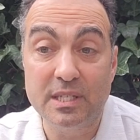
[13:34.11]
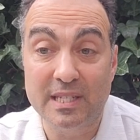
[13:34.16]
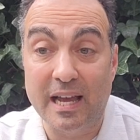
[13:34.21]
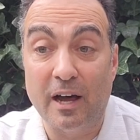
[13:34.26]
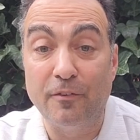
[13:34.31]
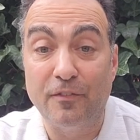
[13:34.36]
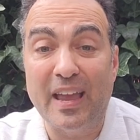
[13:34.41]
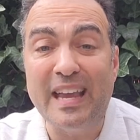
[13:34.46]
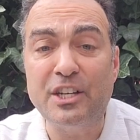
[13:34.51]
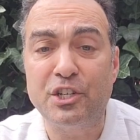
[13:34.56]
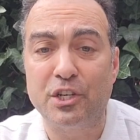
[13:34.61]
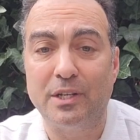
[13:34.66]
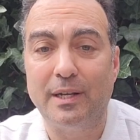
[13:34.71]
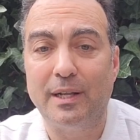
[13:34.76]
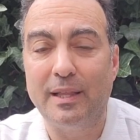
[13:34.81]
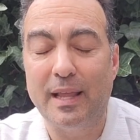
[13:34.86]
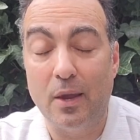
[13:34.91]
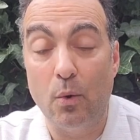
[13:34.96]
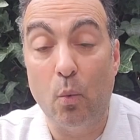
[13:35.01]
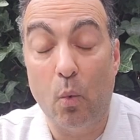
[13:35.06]
salvation,
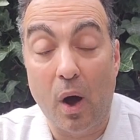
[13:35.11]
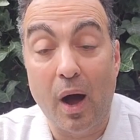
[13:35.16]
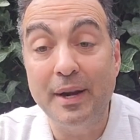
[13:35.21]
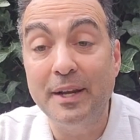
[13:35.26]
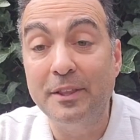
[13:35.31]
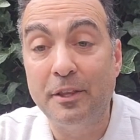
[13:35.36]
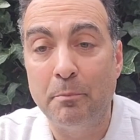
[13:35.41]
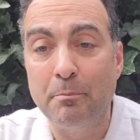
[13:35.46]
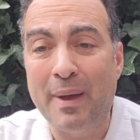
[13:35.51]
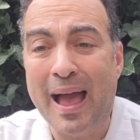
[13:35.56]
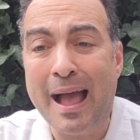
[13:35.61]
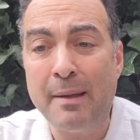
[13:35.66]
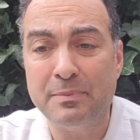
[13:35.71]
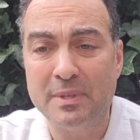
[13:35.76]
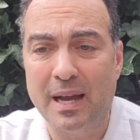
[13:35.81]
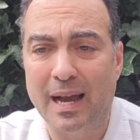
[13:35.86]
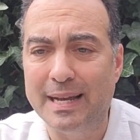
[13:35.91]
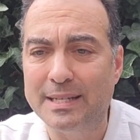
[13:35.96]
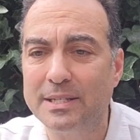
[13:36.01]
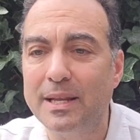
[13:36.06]
and they wanted them
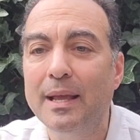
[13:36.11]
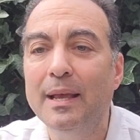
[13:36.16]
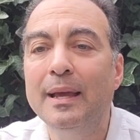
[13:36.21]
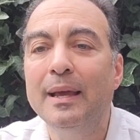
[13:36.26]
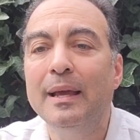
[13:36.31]
baptized.